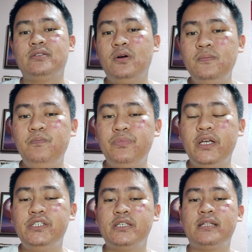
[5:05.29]
No, they
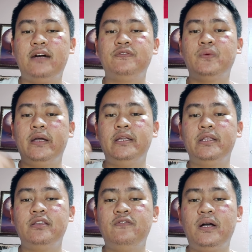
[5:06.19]
just have to
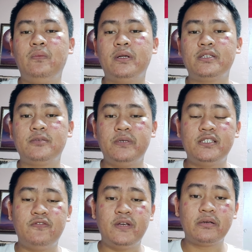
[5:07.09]
identify what
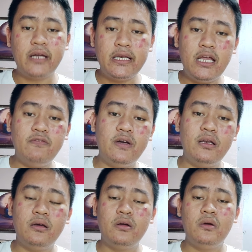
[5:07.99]
specific grade
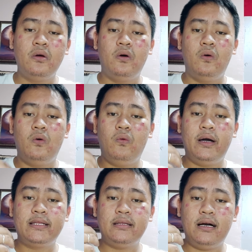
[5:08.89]
level,
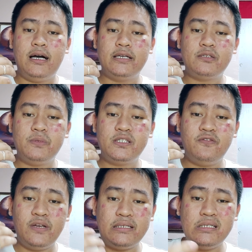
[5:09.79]
what
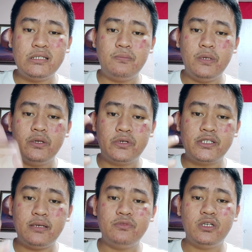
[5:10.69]
specific discipline or
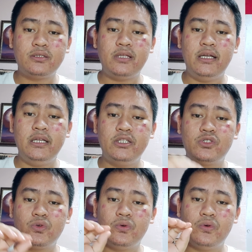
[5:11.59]
subject they need
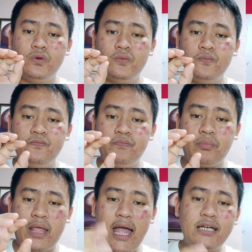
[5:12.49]
to
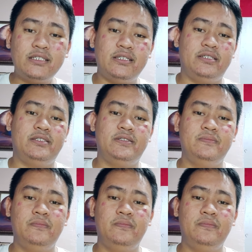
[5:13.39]
access,